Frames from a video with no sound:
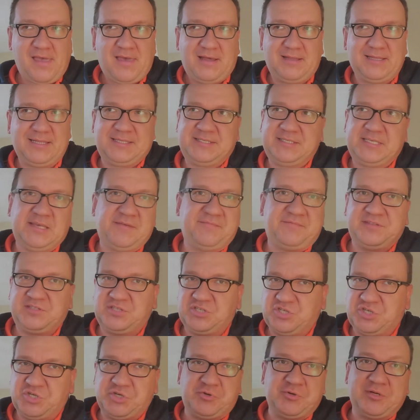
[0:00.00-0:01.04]
Let's say if it's
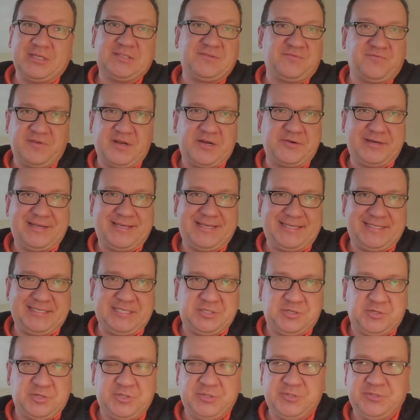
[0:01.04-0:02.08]
Jira, it's very easy
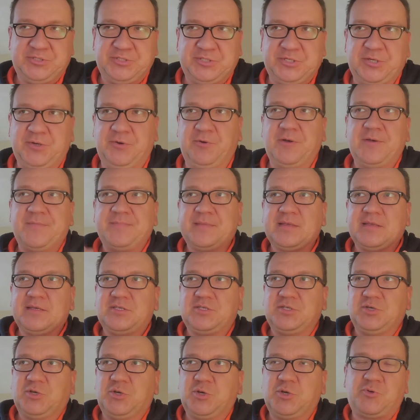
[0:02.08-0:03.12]
to do so.
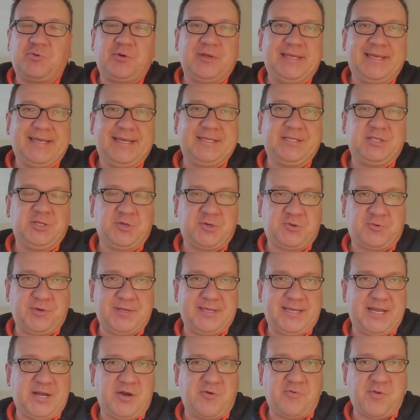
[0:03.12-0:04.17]
So you
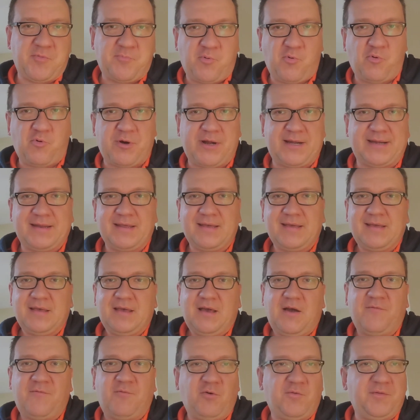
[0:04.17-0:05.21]
create a report
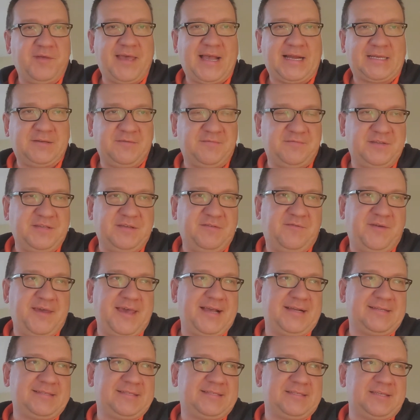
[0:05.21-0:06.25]
of all the active
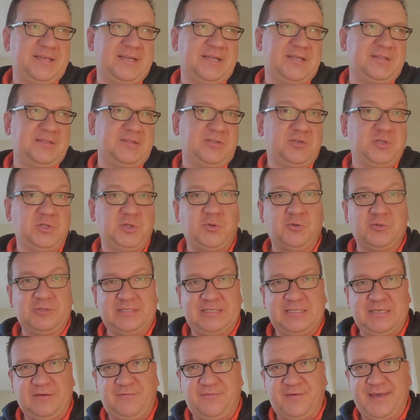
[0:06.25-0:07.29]
defects and closed
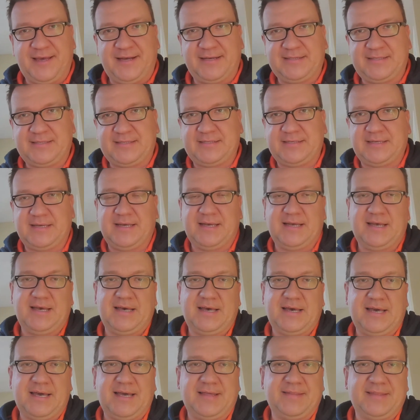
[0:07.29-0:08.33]
defects,
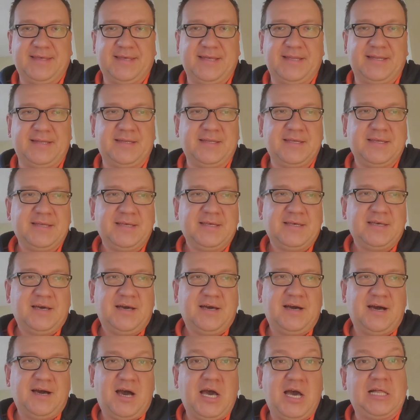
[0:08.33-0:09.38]
and then
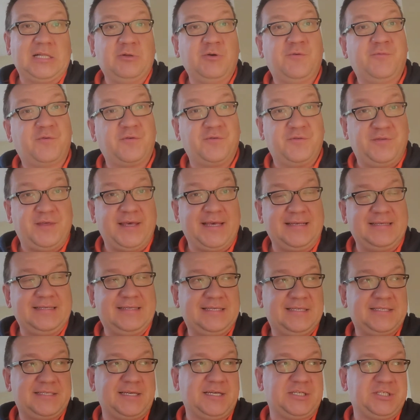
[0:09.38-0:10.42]
I look for things
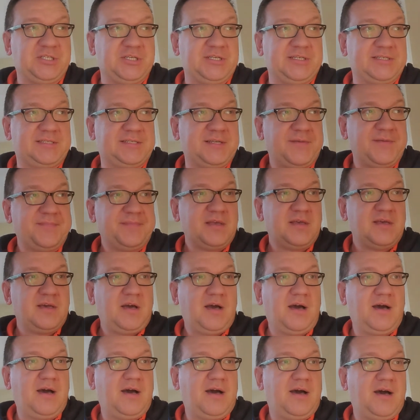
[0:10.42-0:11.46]
such as
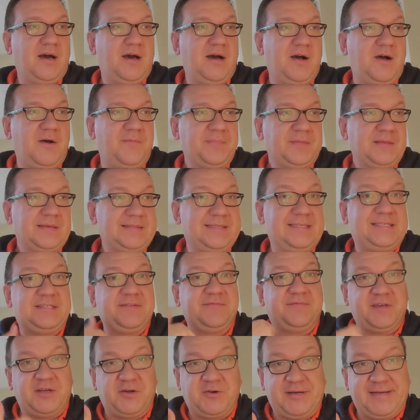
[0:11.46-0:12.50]
the
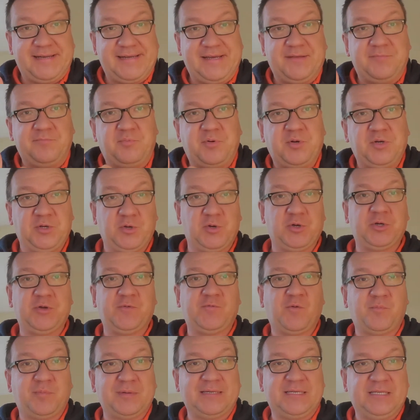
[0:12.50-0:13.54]
severity and priority
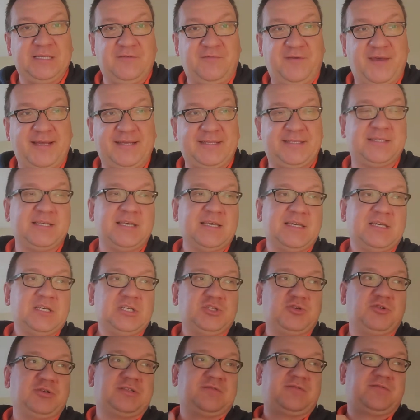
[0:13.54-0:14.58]
of open defects.
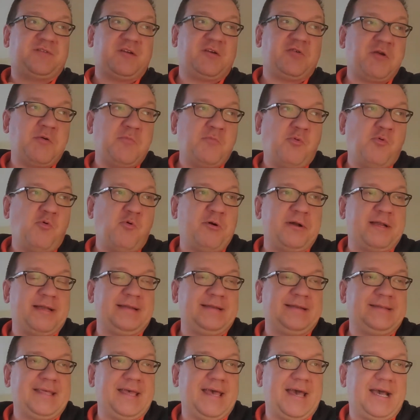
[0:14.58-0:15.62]
So it's very
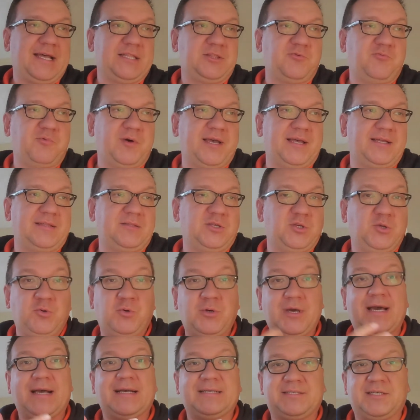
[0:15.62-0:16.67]
important that when you
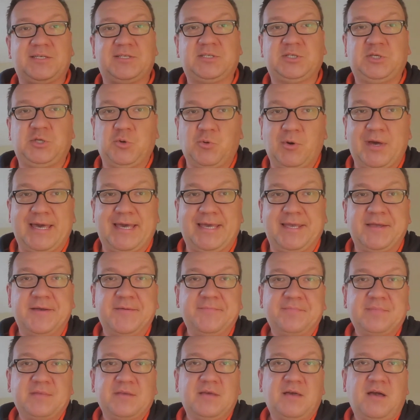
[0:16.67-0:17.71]
guys as QA
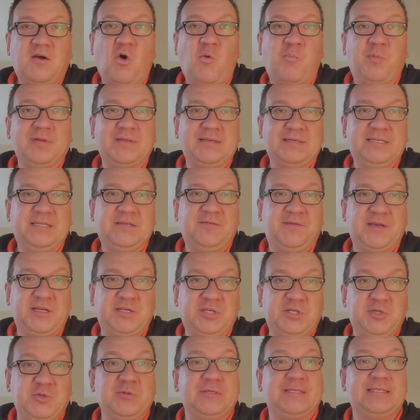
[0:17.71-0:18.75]
open a
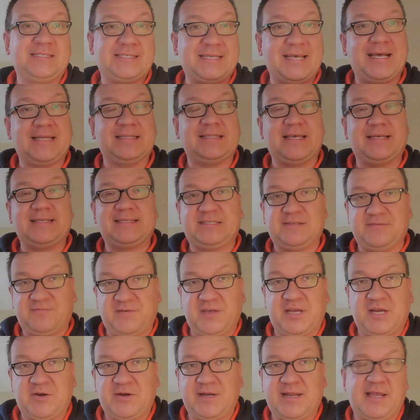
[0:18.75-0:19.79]
defect, you set a
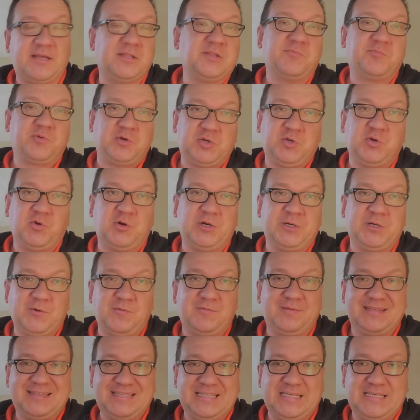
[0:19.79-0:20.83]
severity and the priority
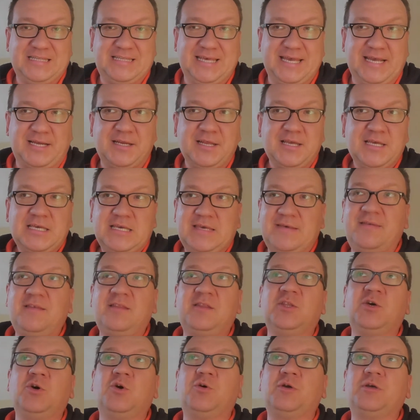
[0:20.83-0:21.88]
of the defect.
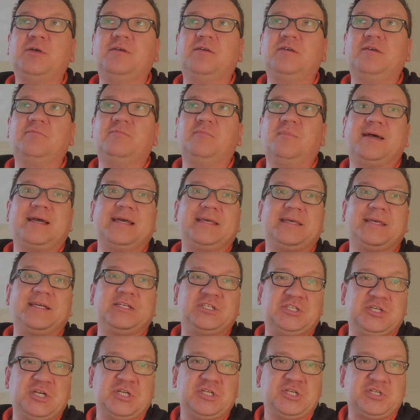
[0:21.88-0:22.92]
Even though it might
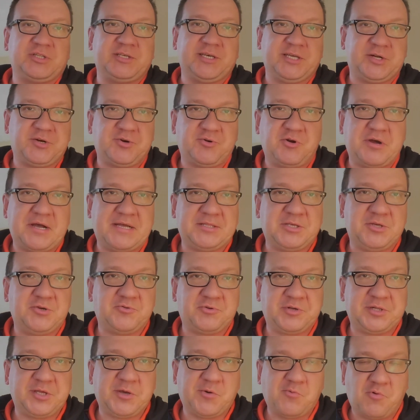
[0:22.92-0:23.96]
get changed later on, you
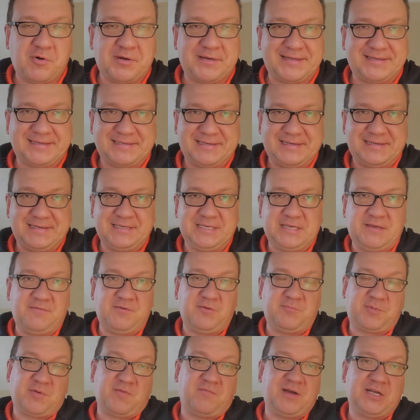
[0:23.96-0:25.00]
really want
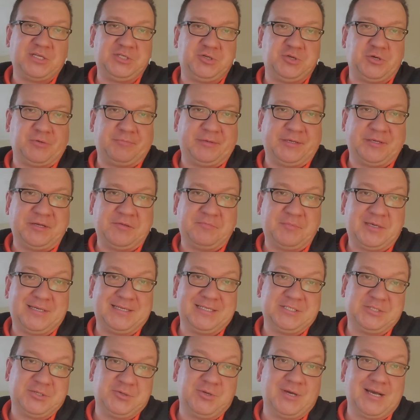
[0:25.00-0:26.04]
to provide your opinion
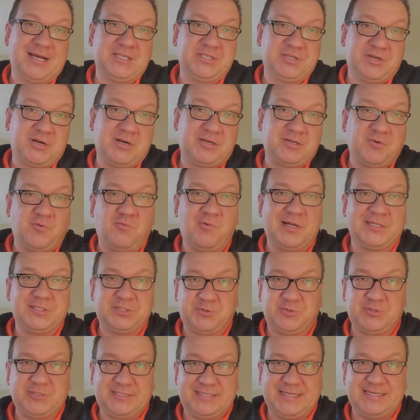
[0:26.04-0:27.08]
because you guys are the ones
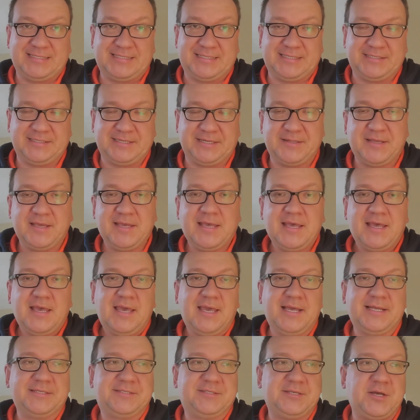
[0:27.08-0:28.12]
who's testing it.
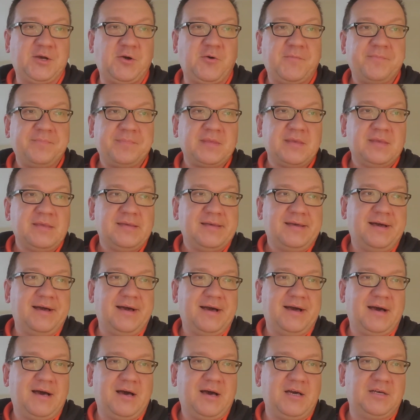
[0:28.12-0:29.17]
And so
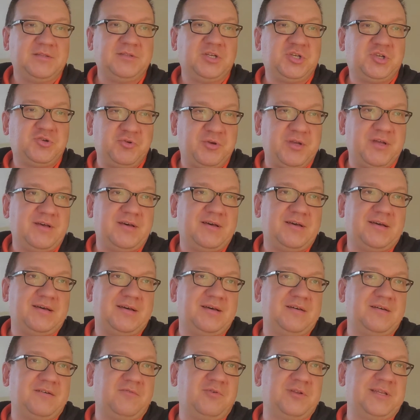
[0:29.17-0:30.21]
when
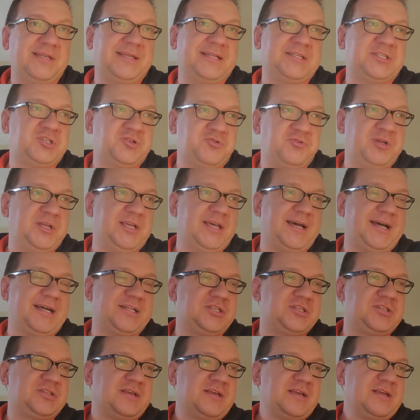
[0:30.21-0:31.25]
it gets
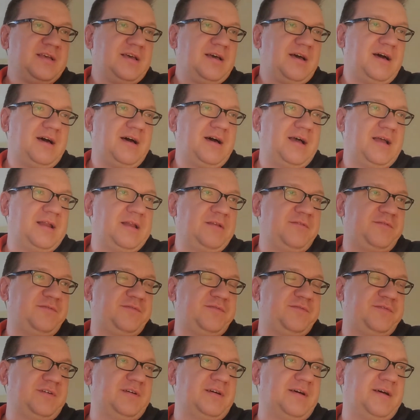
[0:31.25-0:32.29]
triaged, and if